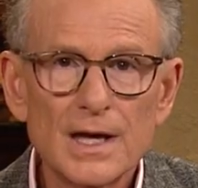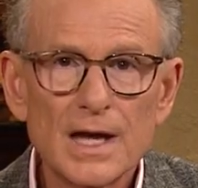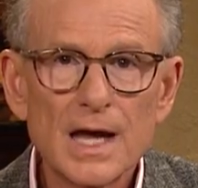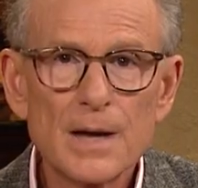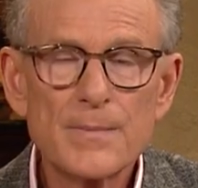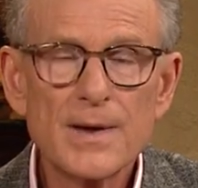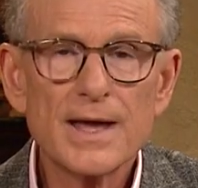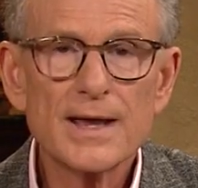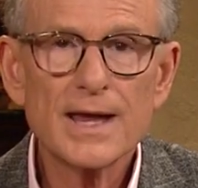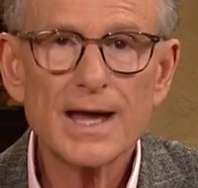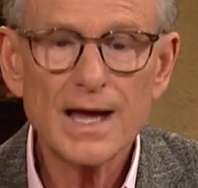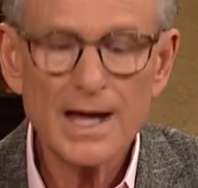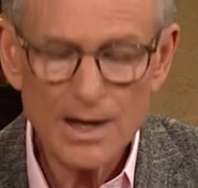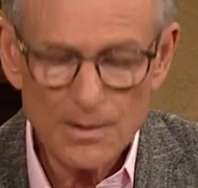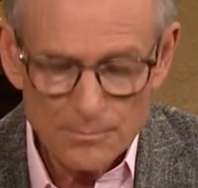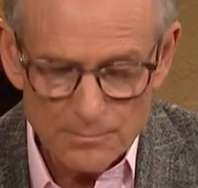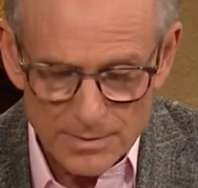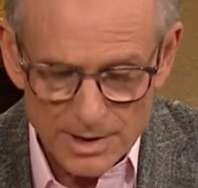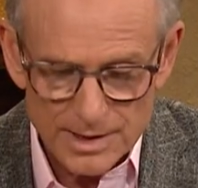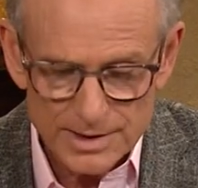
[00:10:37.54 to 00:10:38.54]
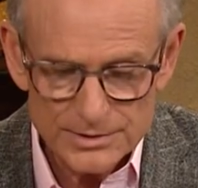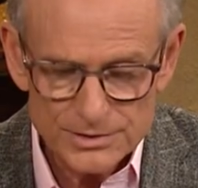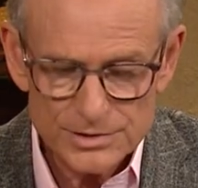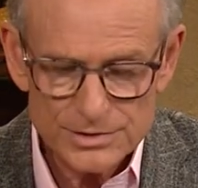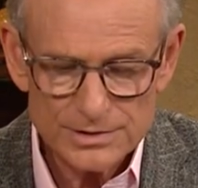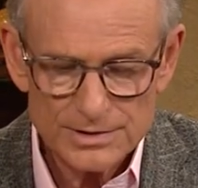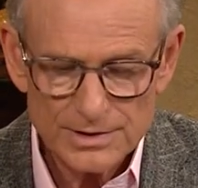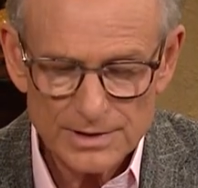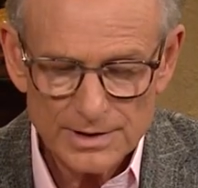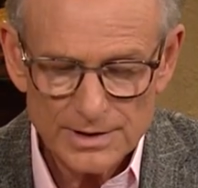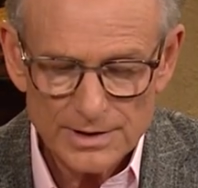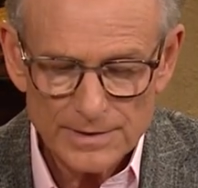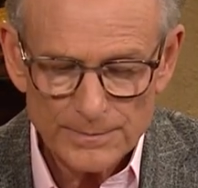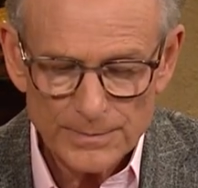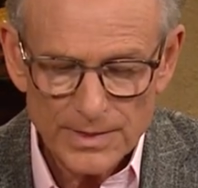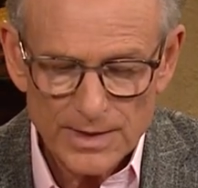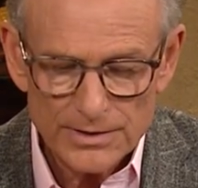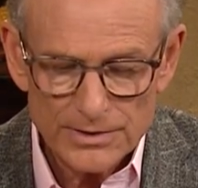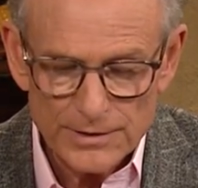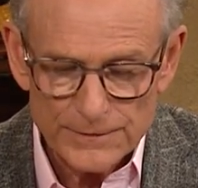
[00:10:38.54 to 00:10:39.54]
about how much
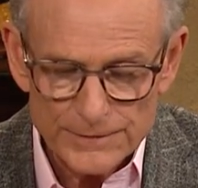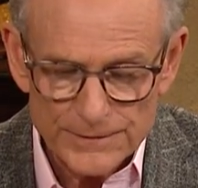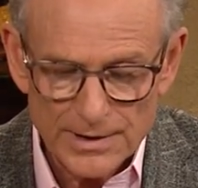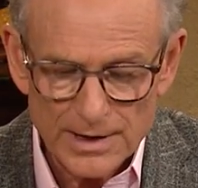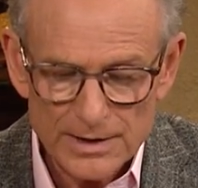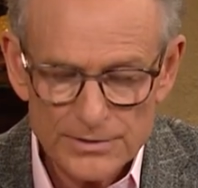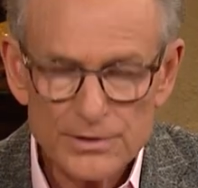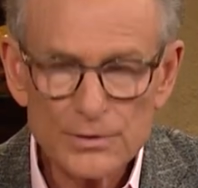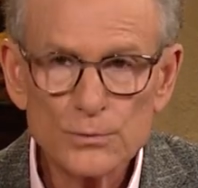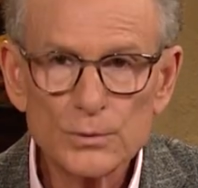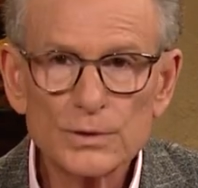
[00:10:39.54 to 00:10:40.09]
the Father